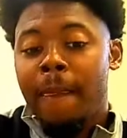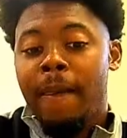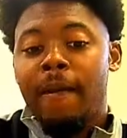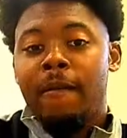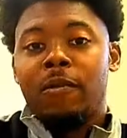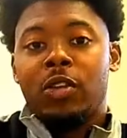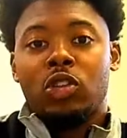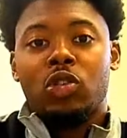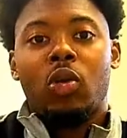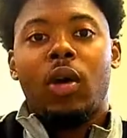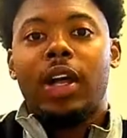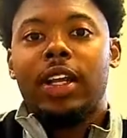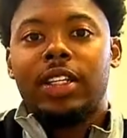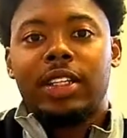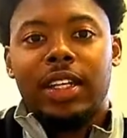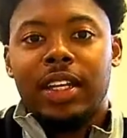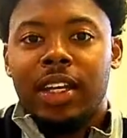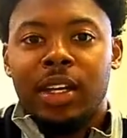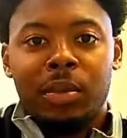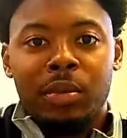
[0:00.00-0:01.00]
So I
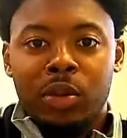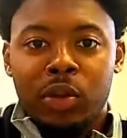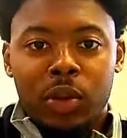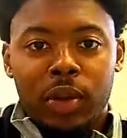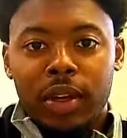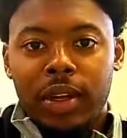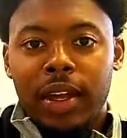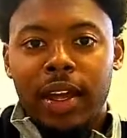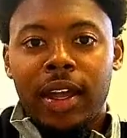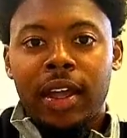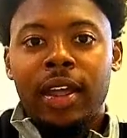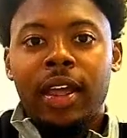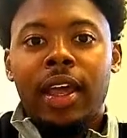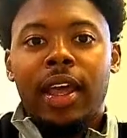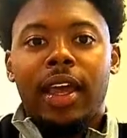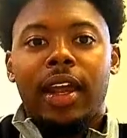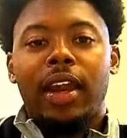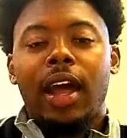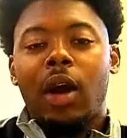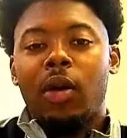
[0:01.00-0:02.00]
kept doing that, and
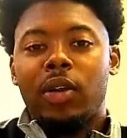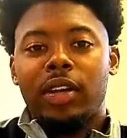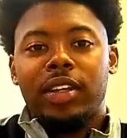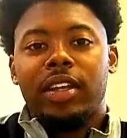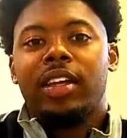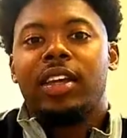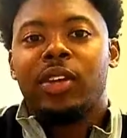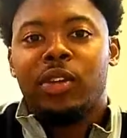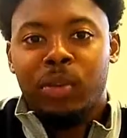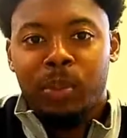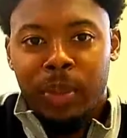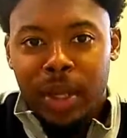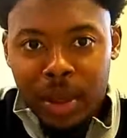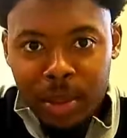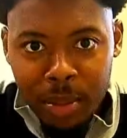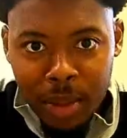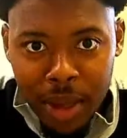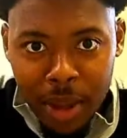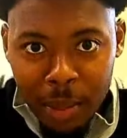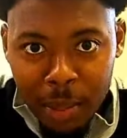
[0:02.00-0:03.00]
then
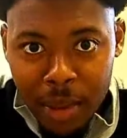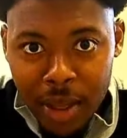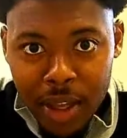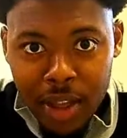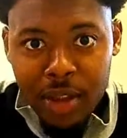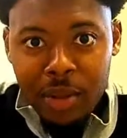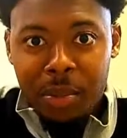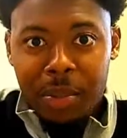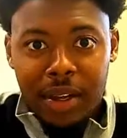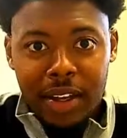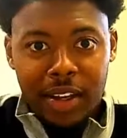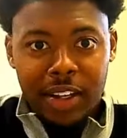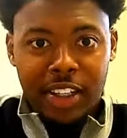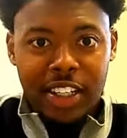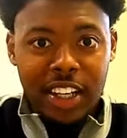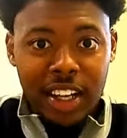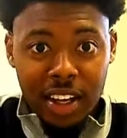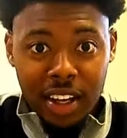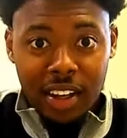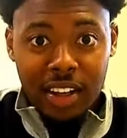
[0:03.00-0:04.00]
being
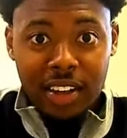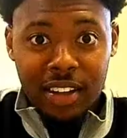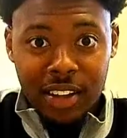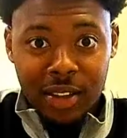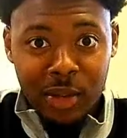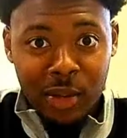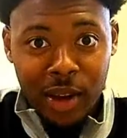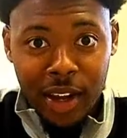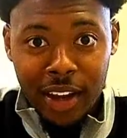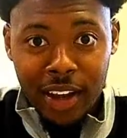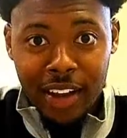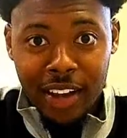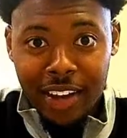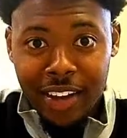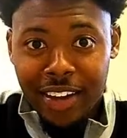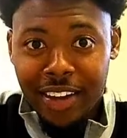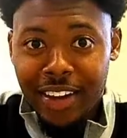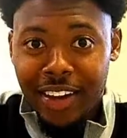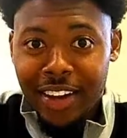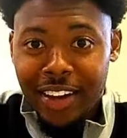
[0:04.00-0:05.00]
young, right?
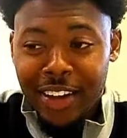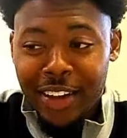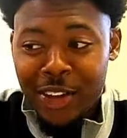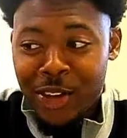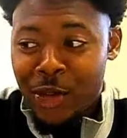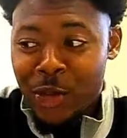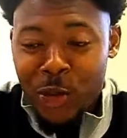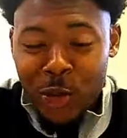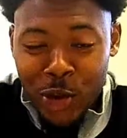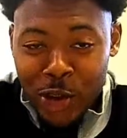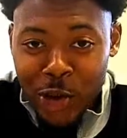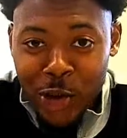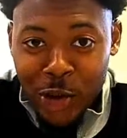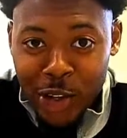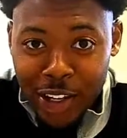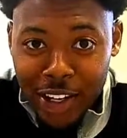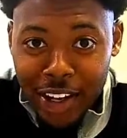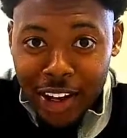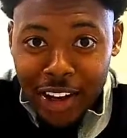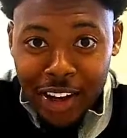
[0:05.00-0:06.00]
When you're
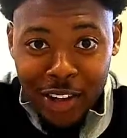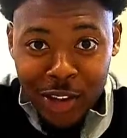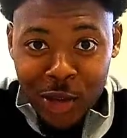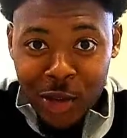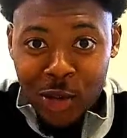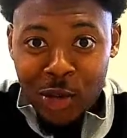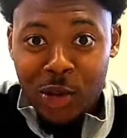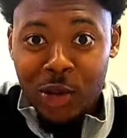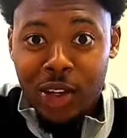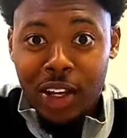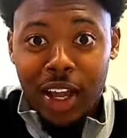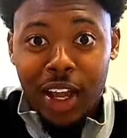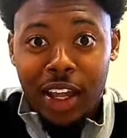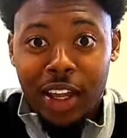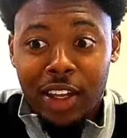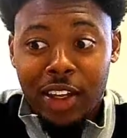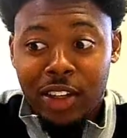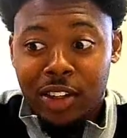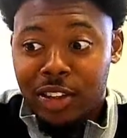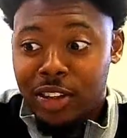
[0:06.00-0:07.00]
young, you like,
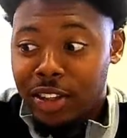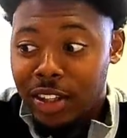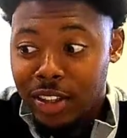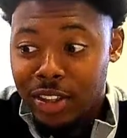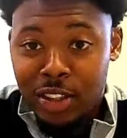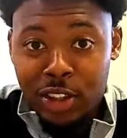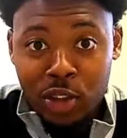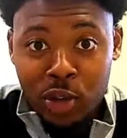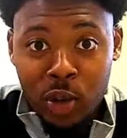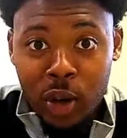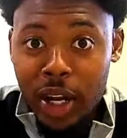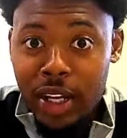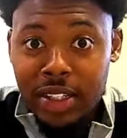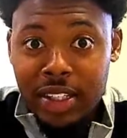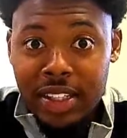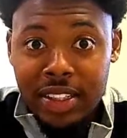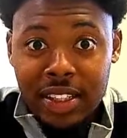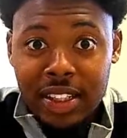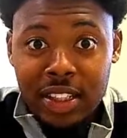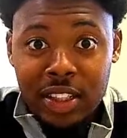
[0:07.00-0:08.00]
this is crazy. Is
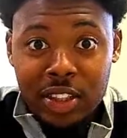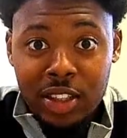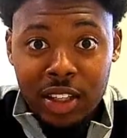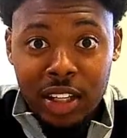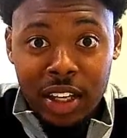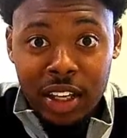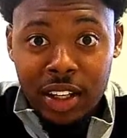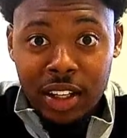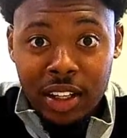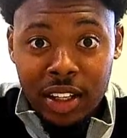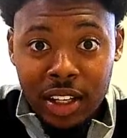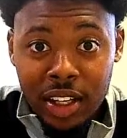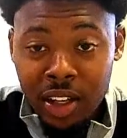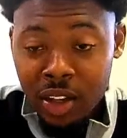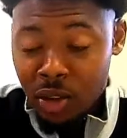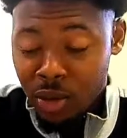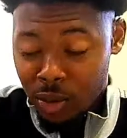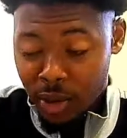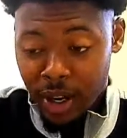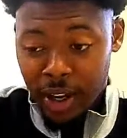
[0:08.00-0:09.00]
this legal,
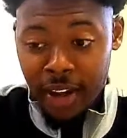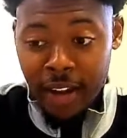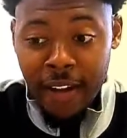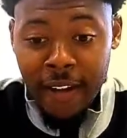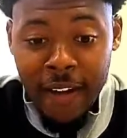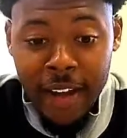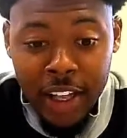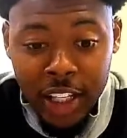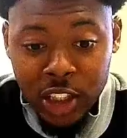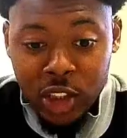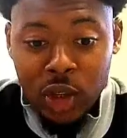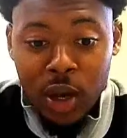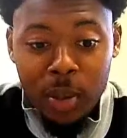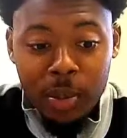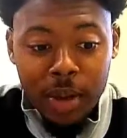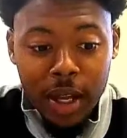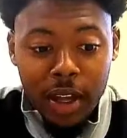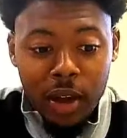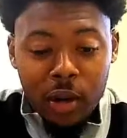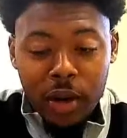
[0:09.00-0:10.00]
right? So I'm
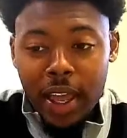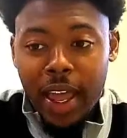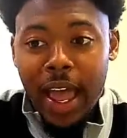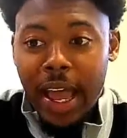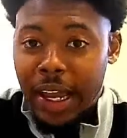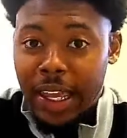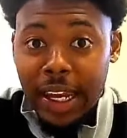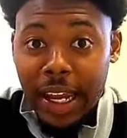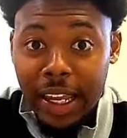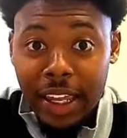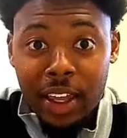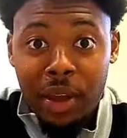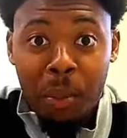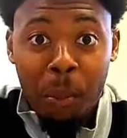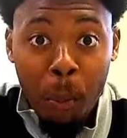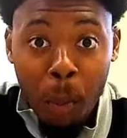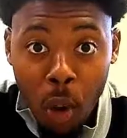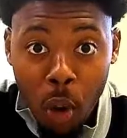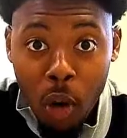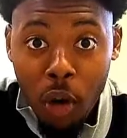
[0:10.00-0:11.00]
like, okay, how can I get
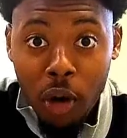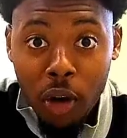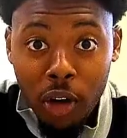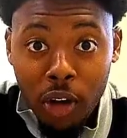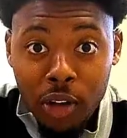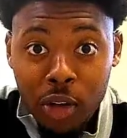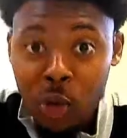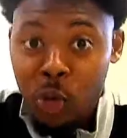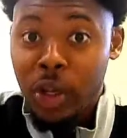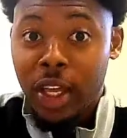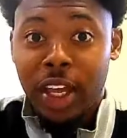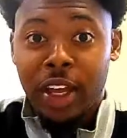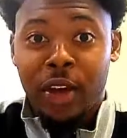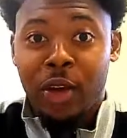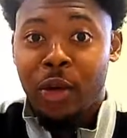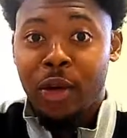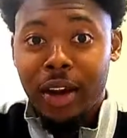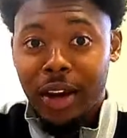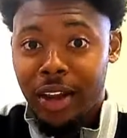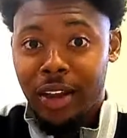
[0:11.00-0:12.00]
more? You get
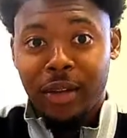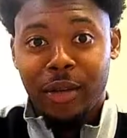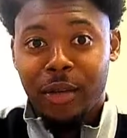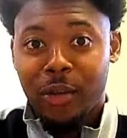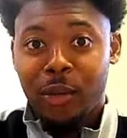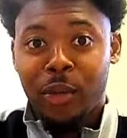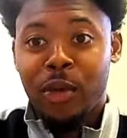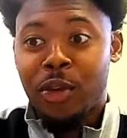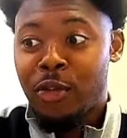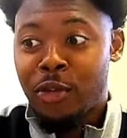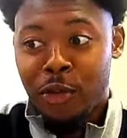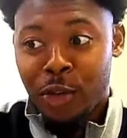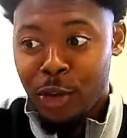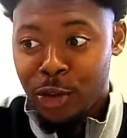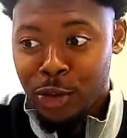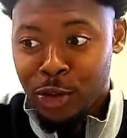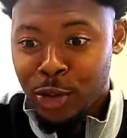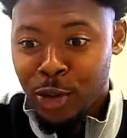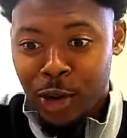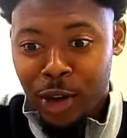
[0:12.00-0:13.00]
greedy when you first
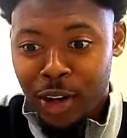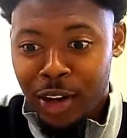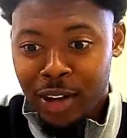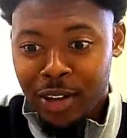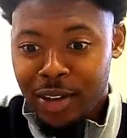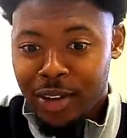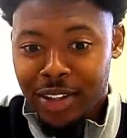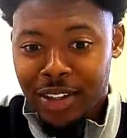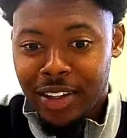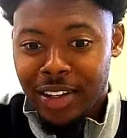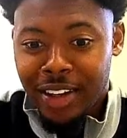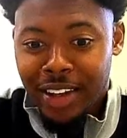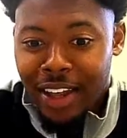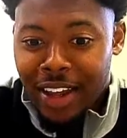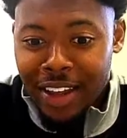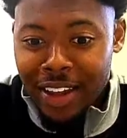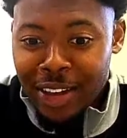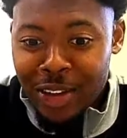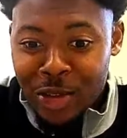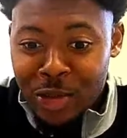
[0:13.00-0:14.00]
start, and like
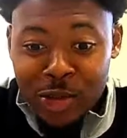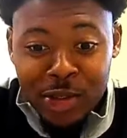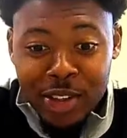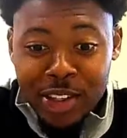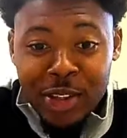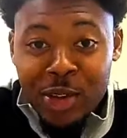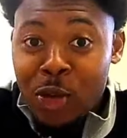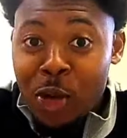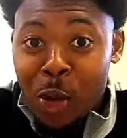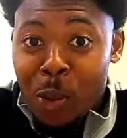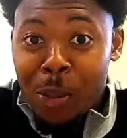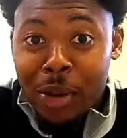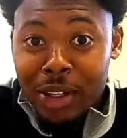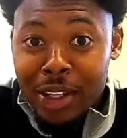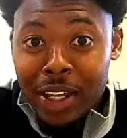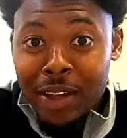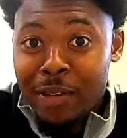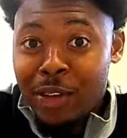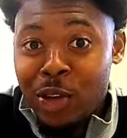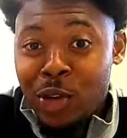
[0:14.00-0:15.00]
you don't believe
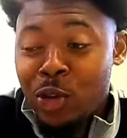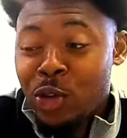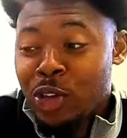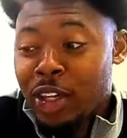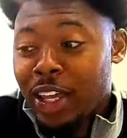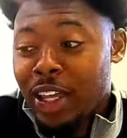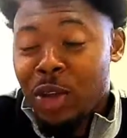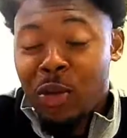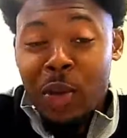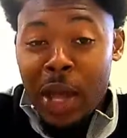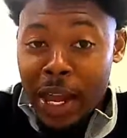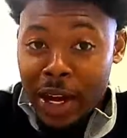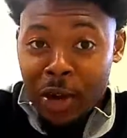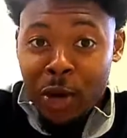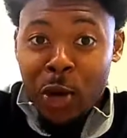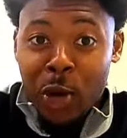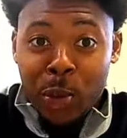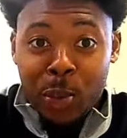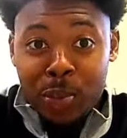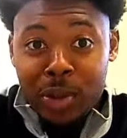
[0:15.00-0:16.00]
it. You think you gotta
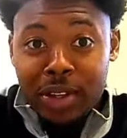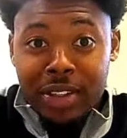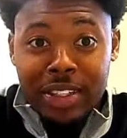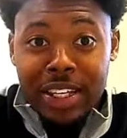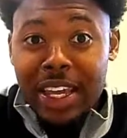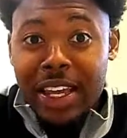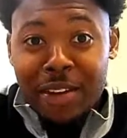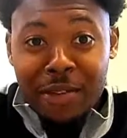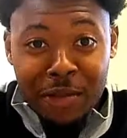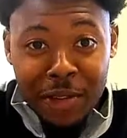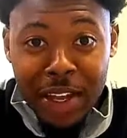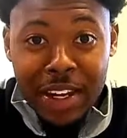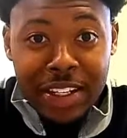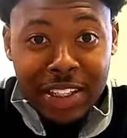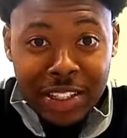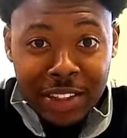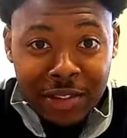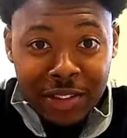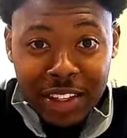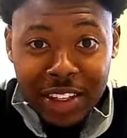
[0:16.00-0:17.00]
hurry up and take advantage
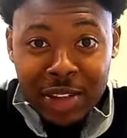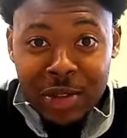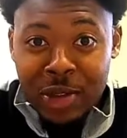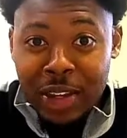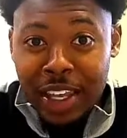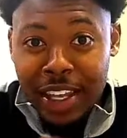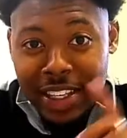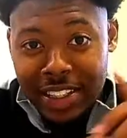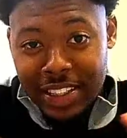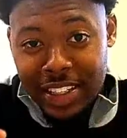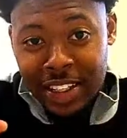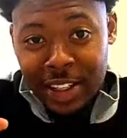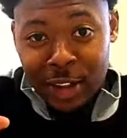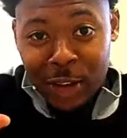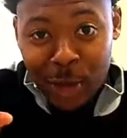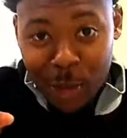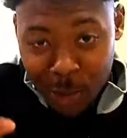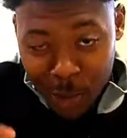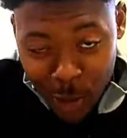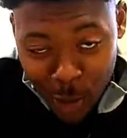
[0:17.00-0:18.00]
of it. You think it's a
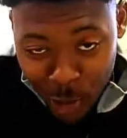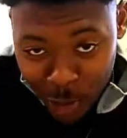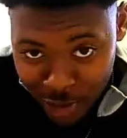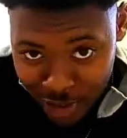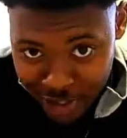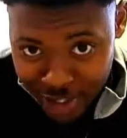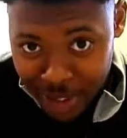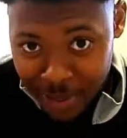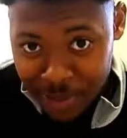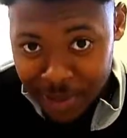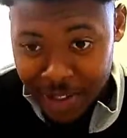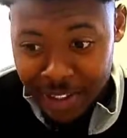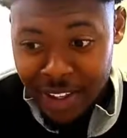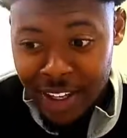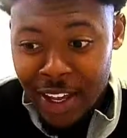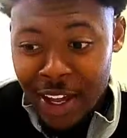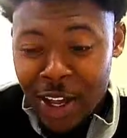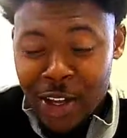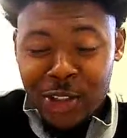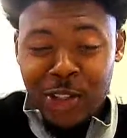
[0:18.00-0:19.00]
loophole or something.
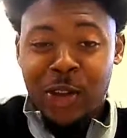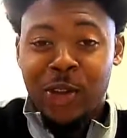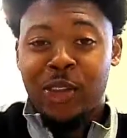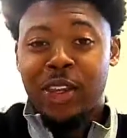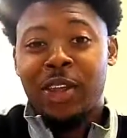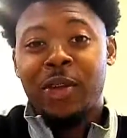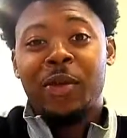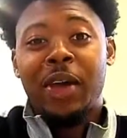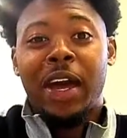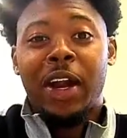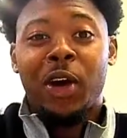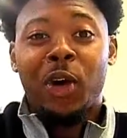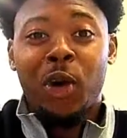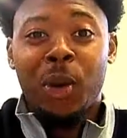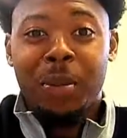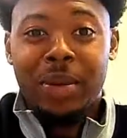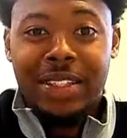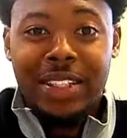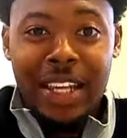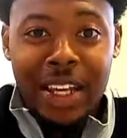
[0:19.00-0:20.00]
So you think you gotta hurry up
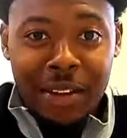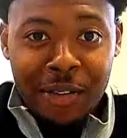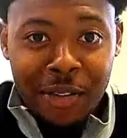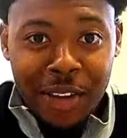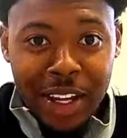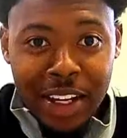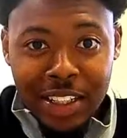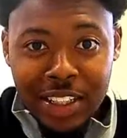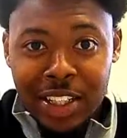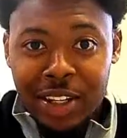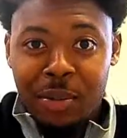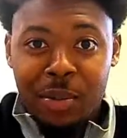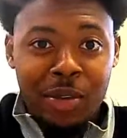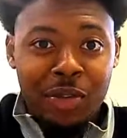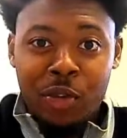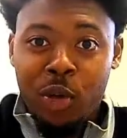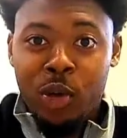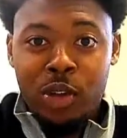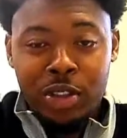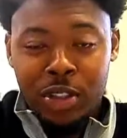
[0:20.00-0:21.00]
and take advantage of it
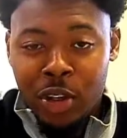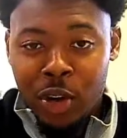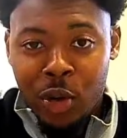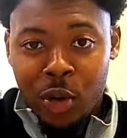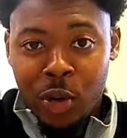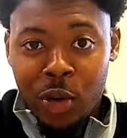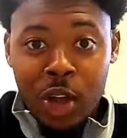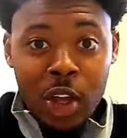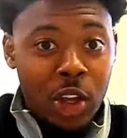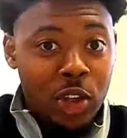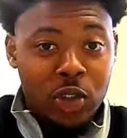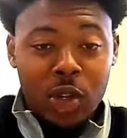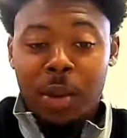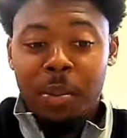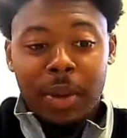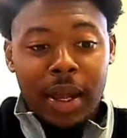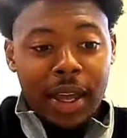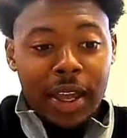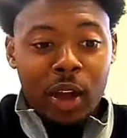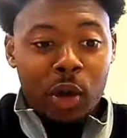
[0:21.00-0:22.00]
before it's gone. So I'm
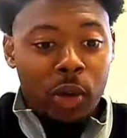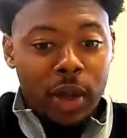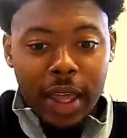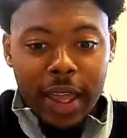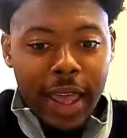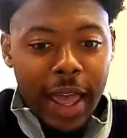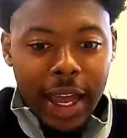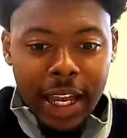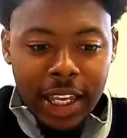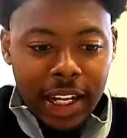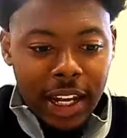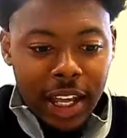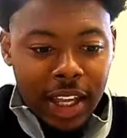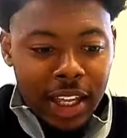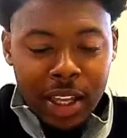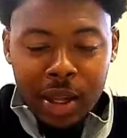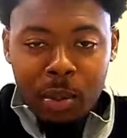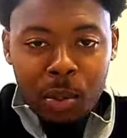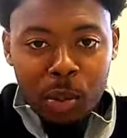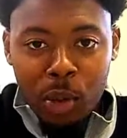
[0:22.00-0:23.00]
like, okay, how can I
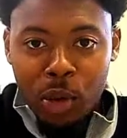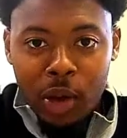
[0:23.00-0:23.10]
get more?